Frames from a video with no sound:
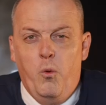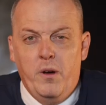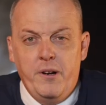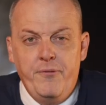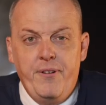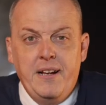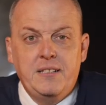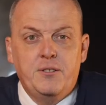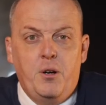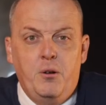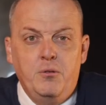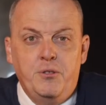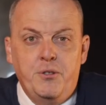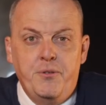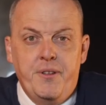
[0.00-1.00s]
What if I
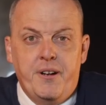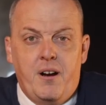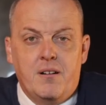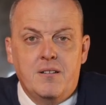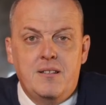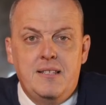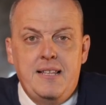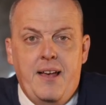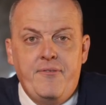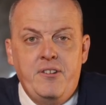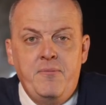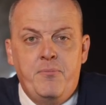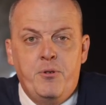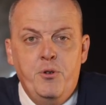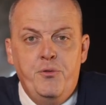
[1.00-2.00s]
told you there are
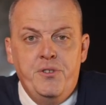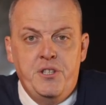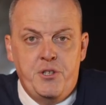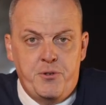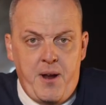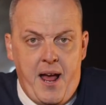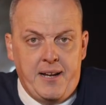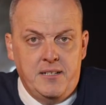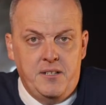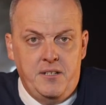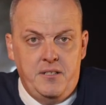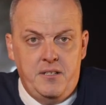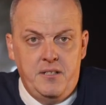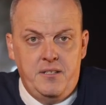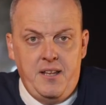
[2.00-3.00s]
7 proven
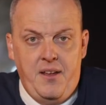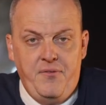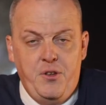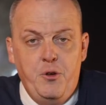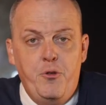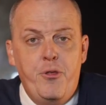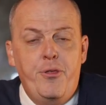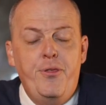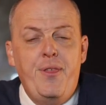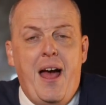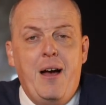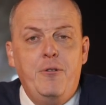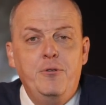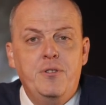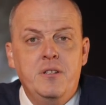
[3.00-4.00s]
strategies to save you
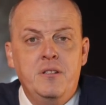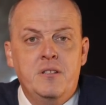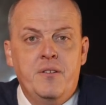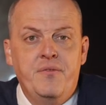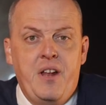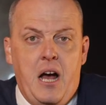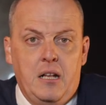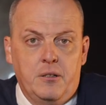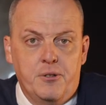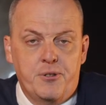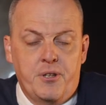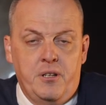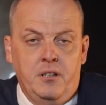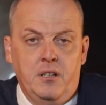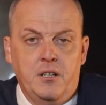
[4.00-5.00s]
thousands of dollars
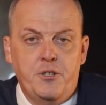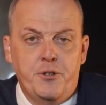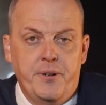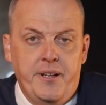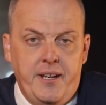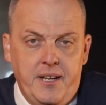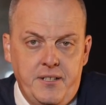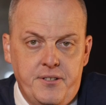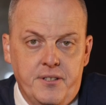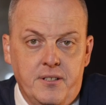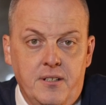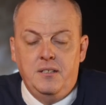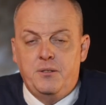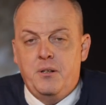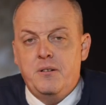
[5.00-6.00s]
on a luxury kitchen?
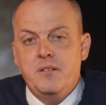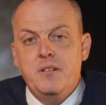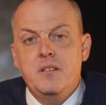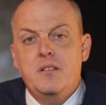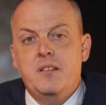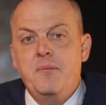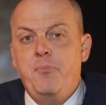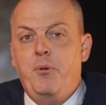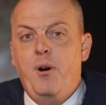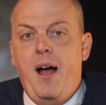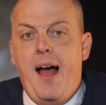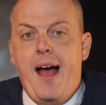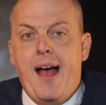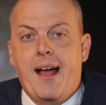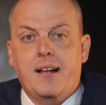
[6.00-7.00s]
These aren't just simple
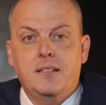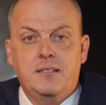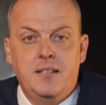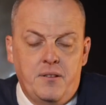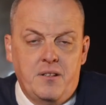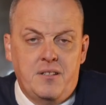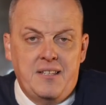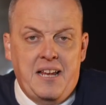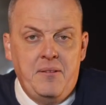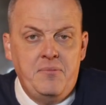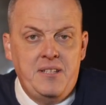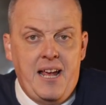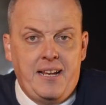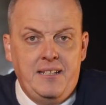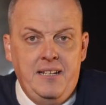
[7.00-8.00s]
hacks. They're the same
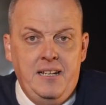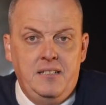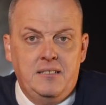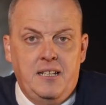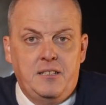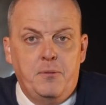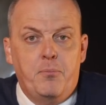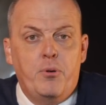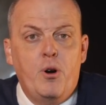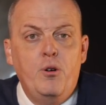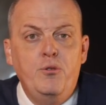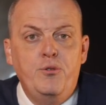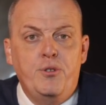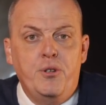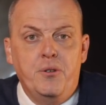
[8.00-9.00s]
techniques that the
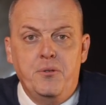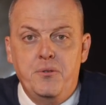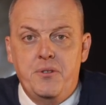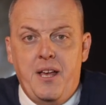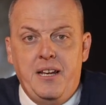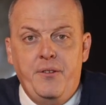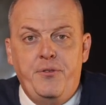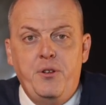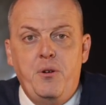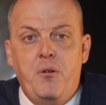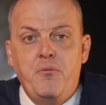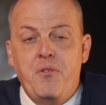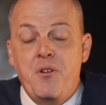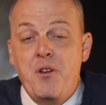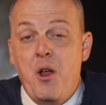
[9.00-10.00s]
pros use, and if you
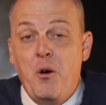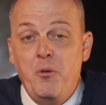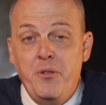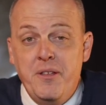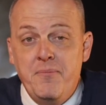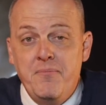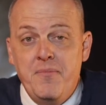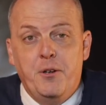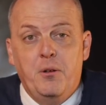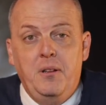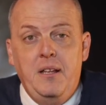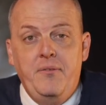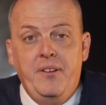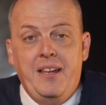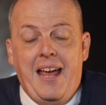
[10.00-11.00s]
don't know them, you're
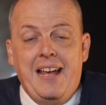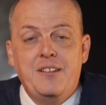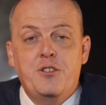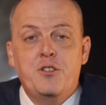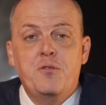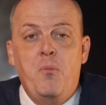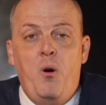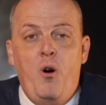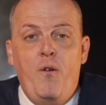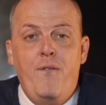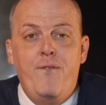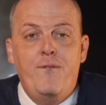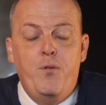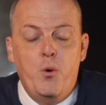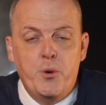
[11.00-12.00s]
leaving a small
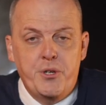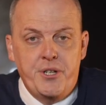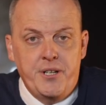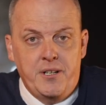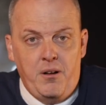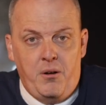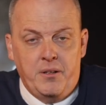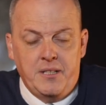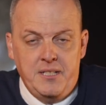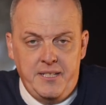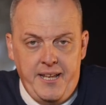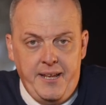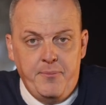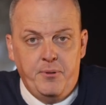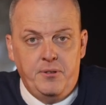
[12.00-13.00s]
fortune on the
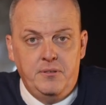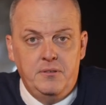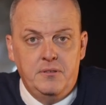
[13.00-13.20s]
table.